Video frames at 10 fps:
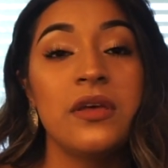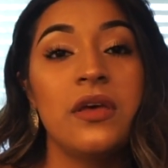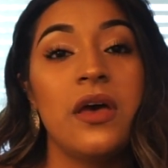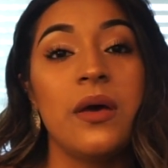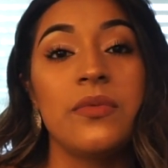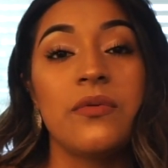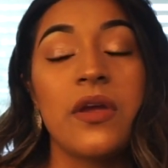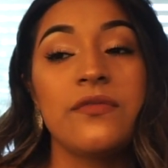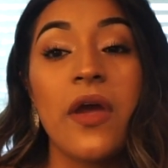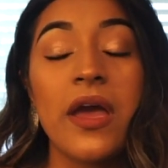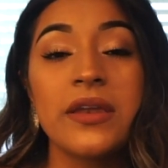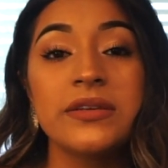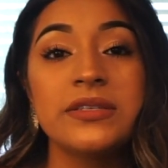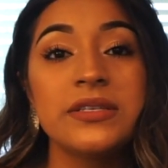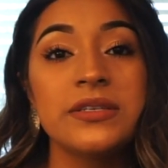the right
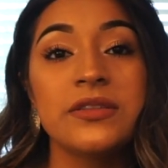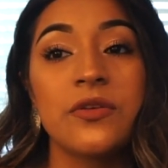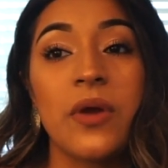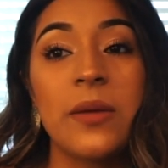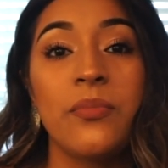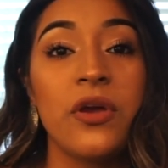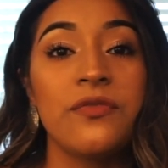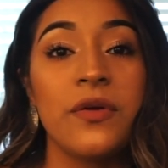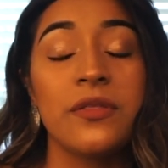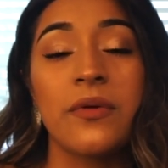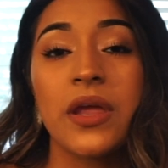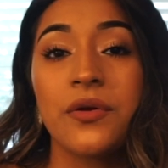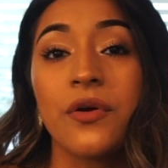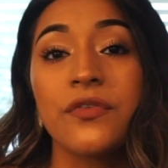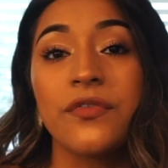friend, the right boyfriend, the right
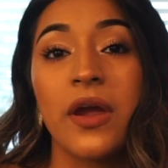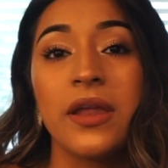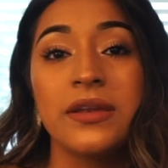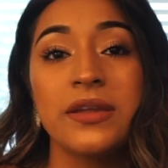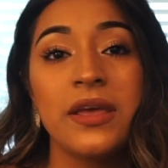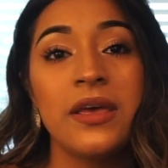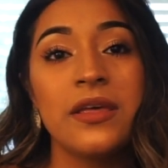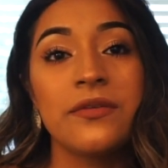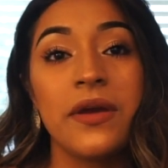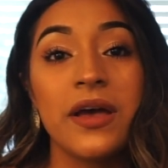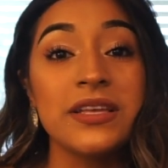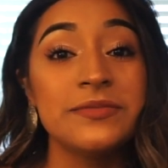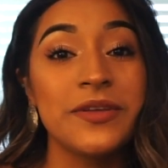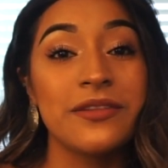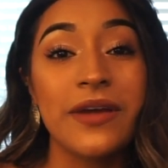girlfriend, the right
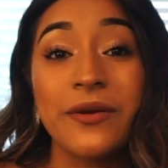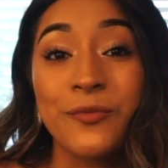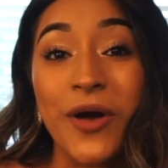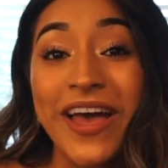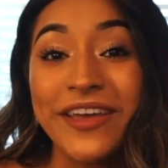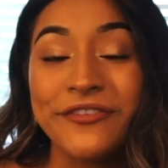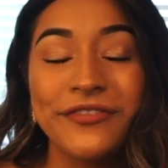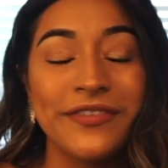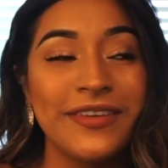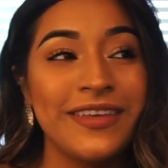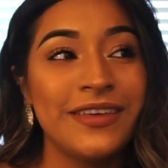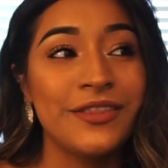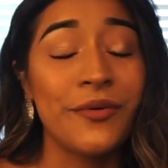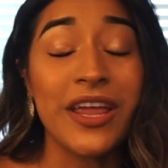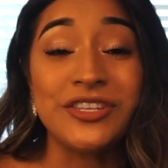husband, the right wife,
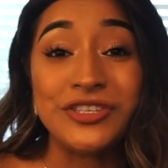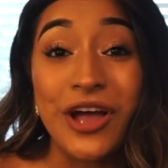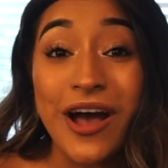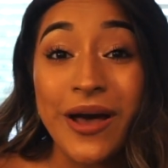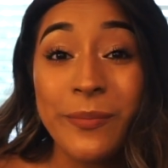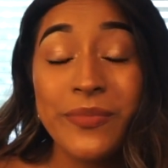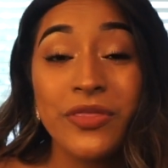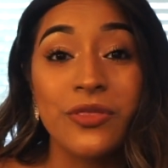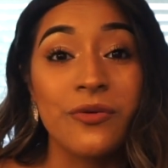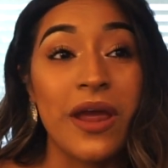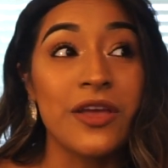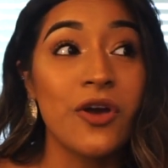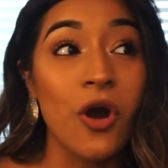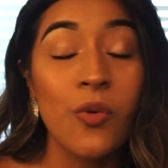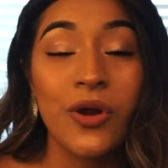the right job, the right
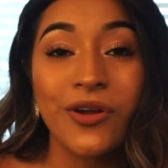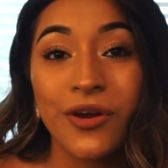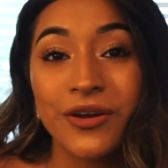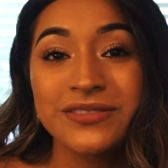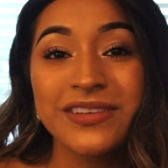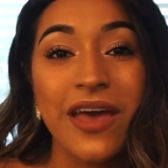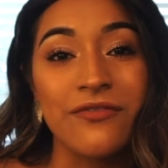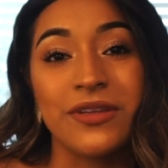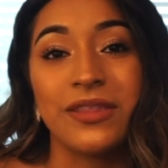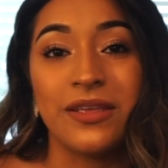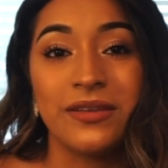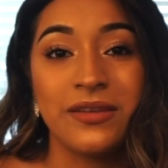co-workers, everything.